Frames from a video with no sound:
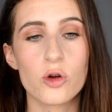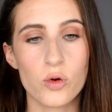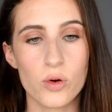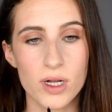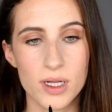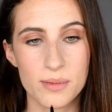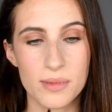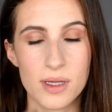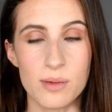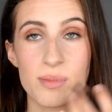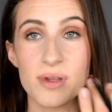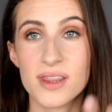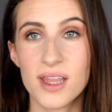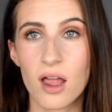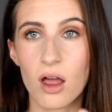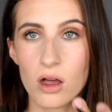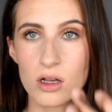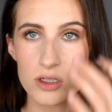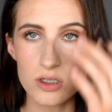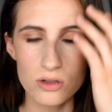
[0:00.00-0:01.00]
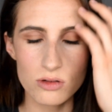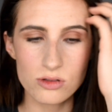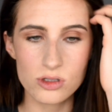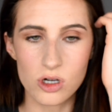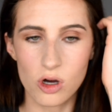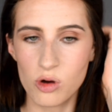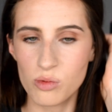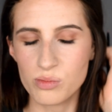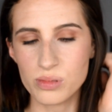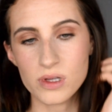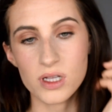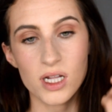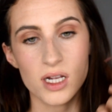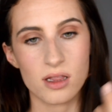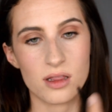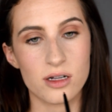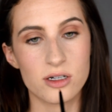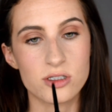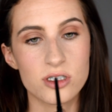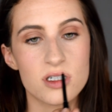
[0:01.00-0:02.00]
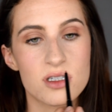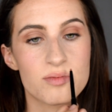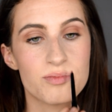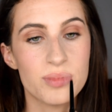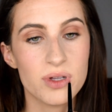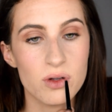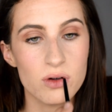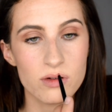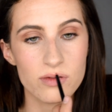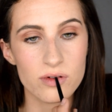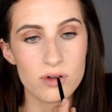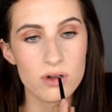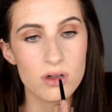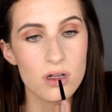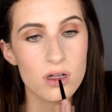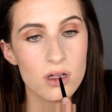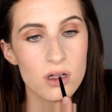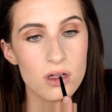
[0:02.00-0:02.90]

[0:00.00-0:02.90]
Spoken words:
creamy, but they also don't bleed. They're just beautiful.